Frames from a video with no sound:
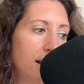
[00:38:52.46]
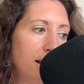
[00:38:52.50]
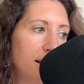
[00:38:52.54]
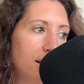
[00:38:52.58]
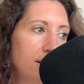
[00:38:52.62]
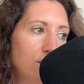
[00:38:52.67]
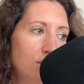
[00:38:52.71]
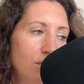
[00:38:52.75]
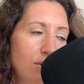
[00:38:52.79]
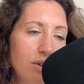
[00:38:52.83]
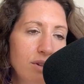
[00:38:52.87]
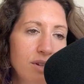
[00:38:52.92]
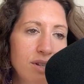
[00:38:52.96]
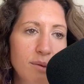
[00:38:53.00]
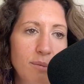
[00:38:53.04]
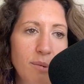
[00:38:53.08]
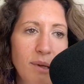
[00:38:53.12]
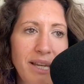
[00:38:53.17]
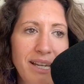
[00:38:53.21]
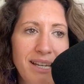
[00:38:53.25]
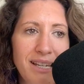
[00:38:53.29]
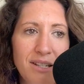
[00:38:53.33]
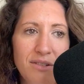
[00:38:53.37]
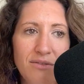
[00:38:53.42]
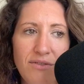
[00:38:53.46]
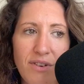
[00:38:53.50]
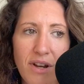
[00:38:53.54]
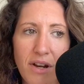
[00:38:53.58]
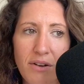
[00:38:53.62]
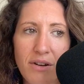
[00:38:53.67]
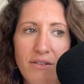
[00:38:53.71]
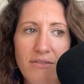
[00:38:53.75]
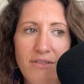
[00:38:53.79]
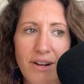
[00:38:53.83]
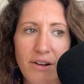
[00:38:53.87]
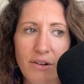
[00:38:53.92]
So the spleen is
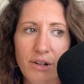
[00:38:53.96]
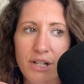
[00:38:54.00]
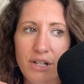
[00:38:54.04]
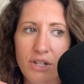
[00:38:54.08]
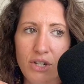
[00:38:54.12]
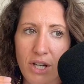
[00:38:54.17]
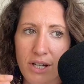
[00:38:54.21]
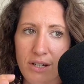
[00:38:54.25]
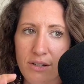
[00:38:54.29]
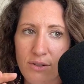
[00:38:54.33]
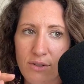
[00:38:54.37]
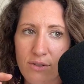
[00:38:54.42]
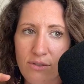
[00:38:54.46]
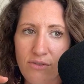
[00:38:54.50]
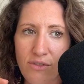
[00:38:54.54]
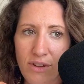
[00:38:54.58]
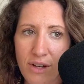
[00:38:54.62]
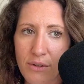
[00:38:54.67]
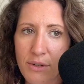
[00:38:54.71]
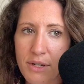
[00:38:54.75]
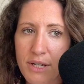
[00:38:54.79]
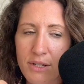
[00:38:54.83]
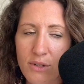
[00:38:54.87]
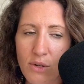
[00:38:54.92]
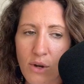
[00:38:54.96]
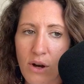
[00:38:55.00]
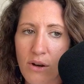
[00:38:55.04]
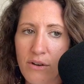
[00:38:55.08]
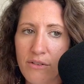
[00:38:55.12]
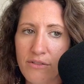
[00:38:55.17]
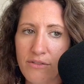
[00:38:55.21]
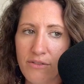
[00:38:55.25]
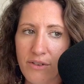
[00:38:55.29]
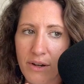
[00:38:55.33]
very, very gentle, very soft,